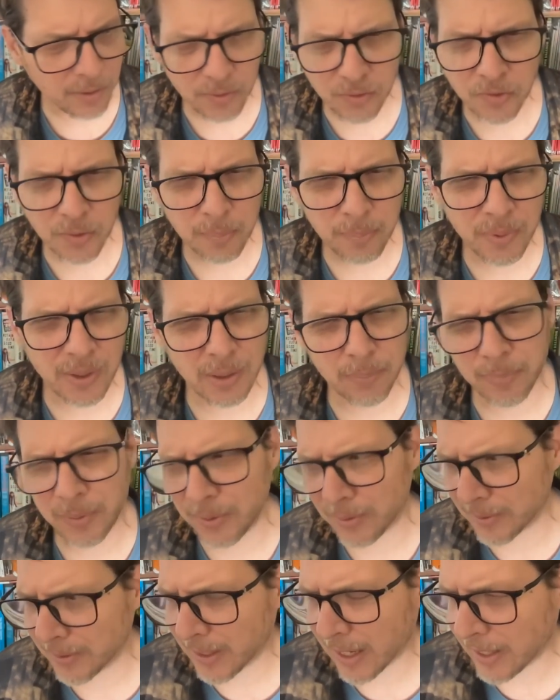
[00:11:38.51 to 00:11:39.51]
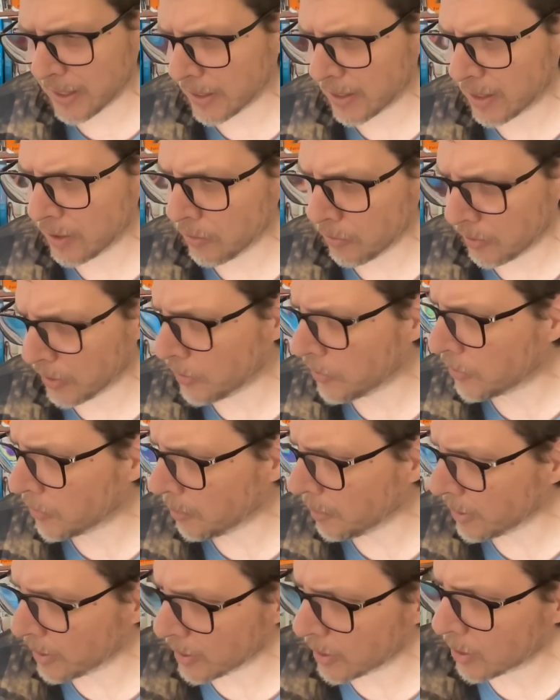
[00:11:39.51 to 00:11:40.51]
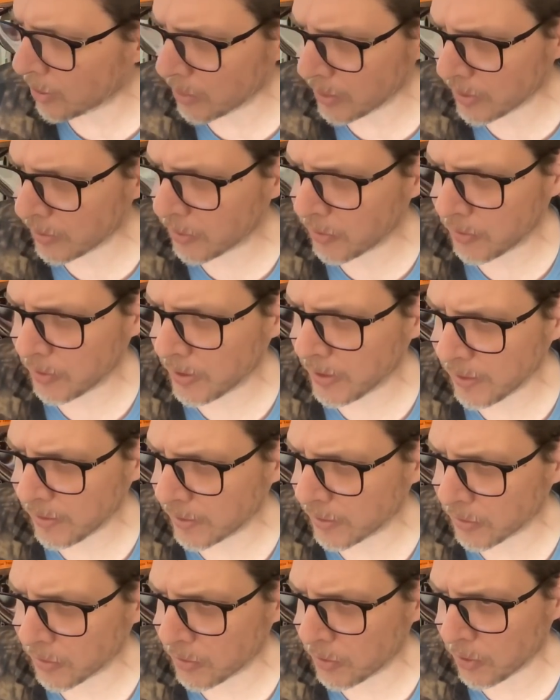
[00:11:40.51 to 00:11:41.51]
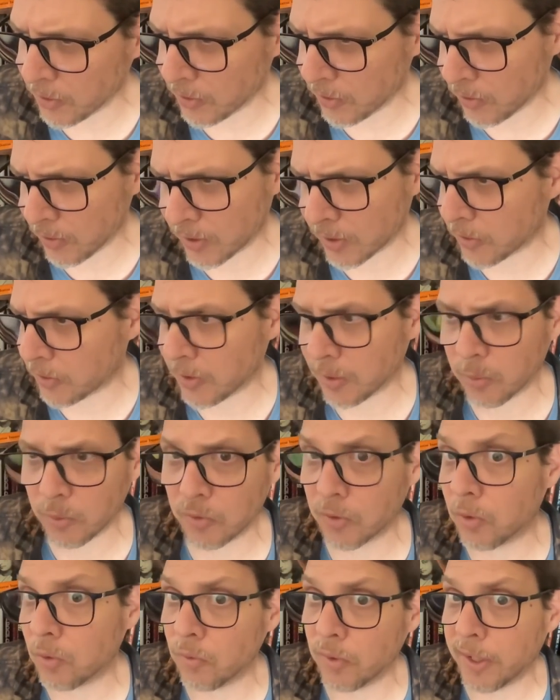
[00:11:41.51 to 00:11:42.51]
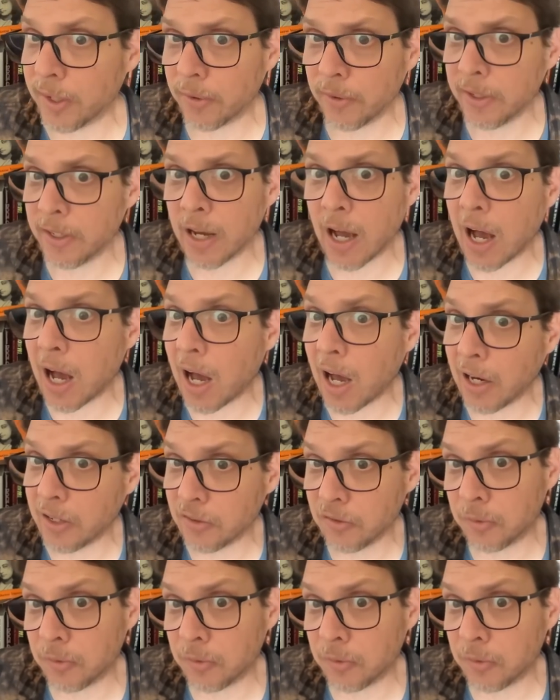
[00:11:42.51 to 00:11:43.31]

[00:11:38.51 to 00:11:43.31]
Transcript: Some people kind of convinced me to go and see this dude because he was a very high